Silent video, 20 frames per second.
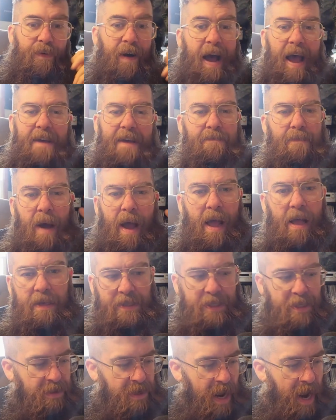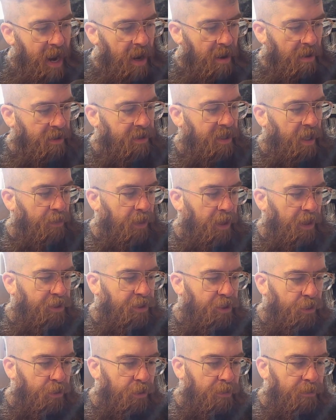5 miles a day or something
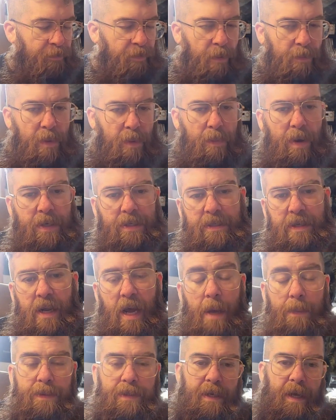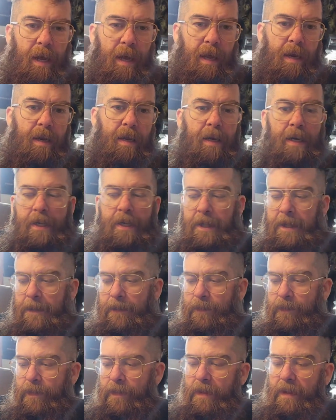to and from the bus stops. And
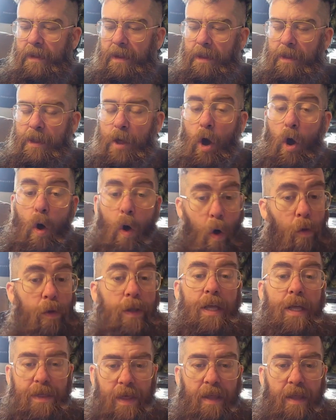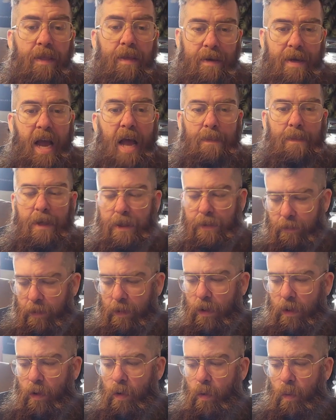the only thing that got me
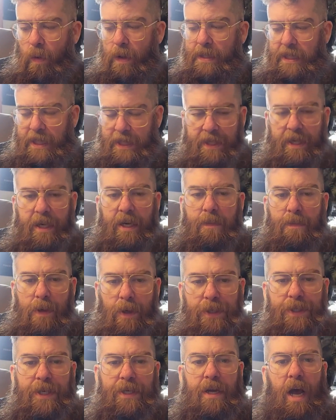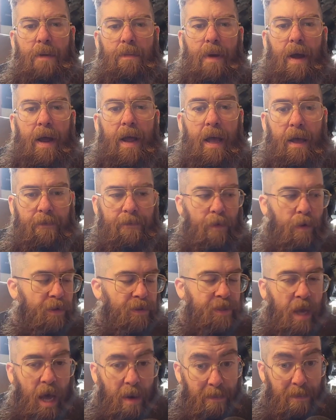through was listening to music on my
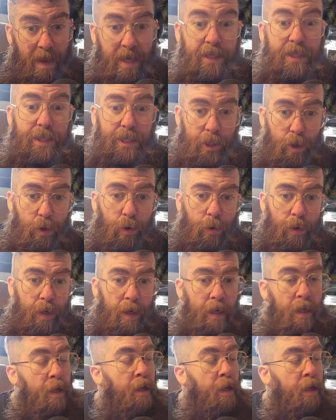headphones, on my Zune.